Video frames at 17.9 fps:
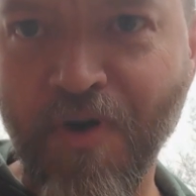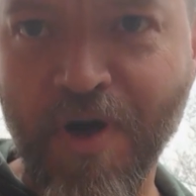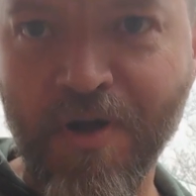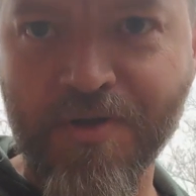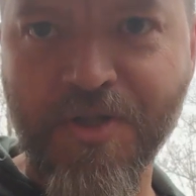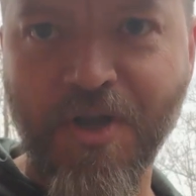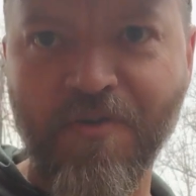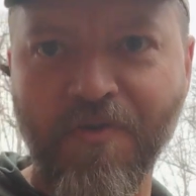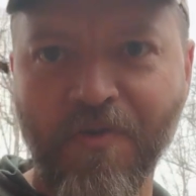or
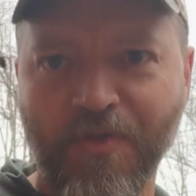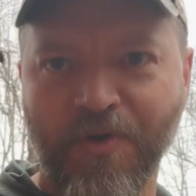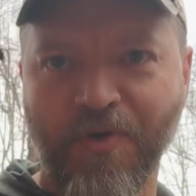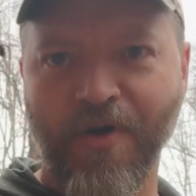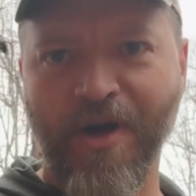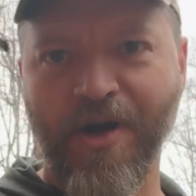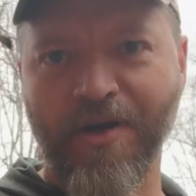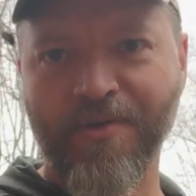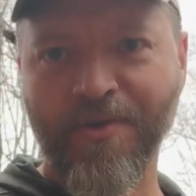falls off on the
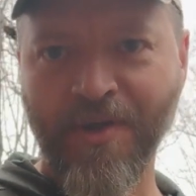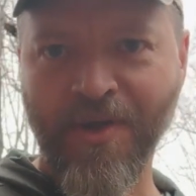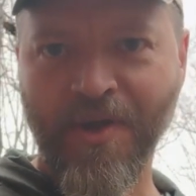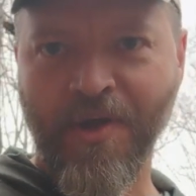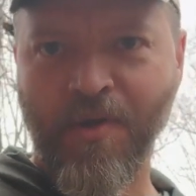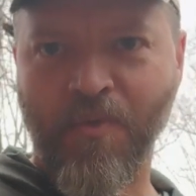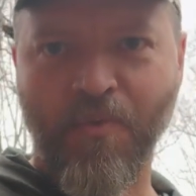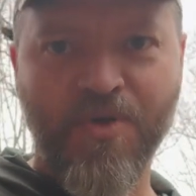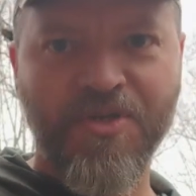ground.
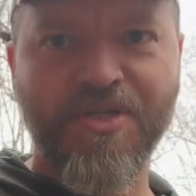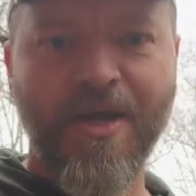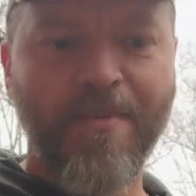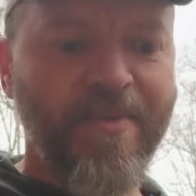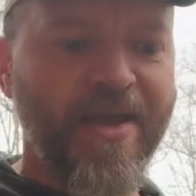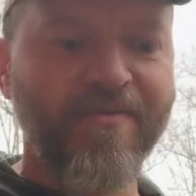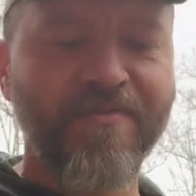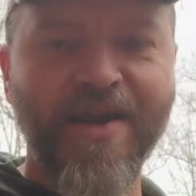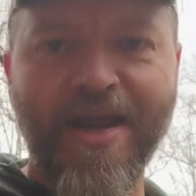One
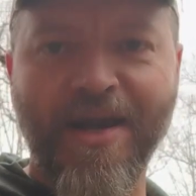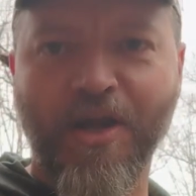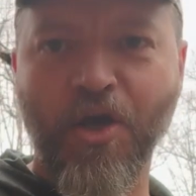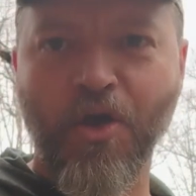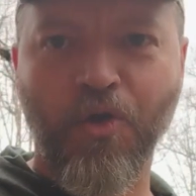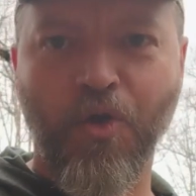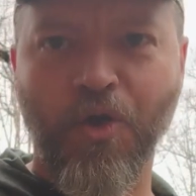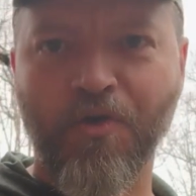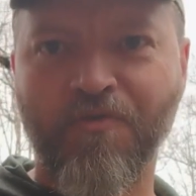time I even had
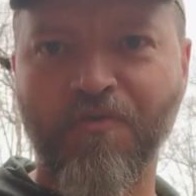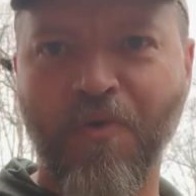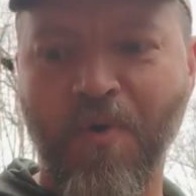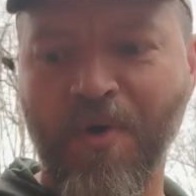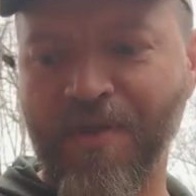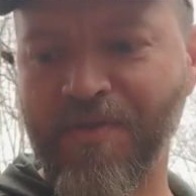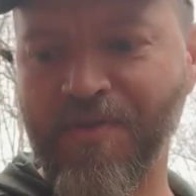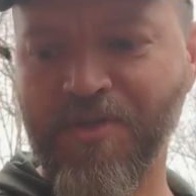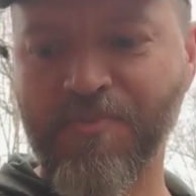to go look
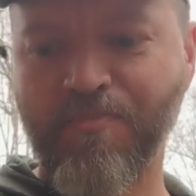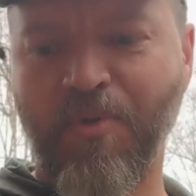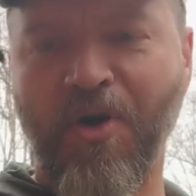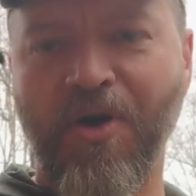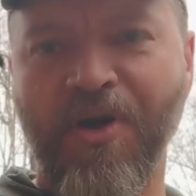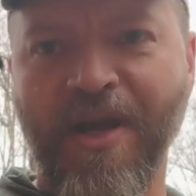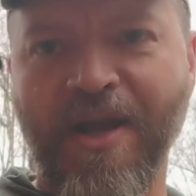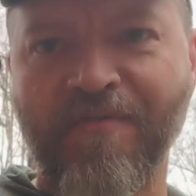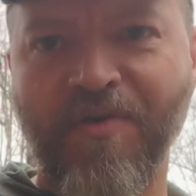for it at the
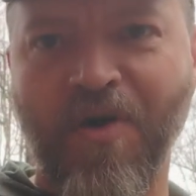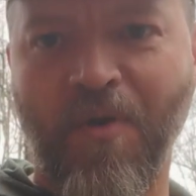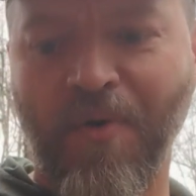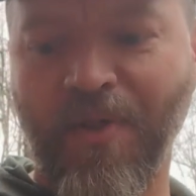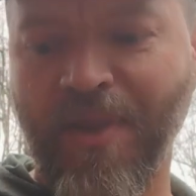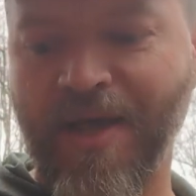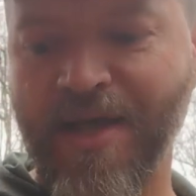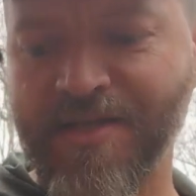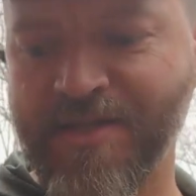spring after I
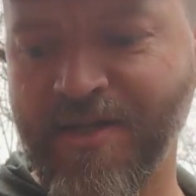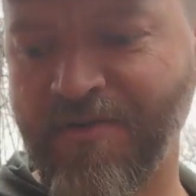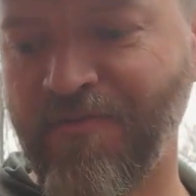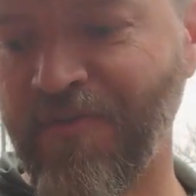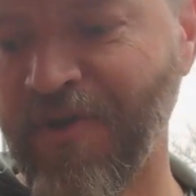realized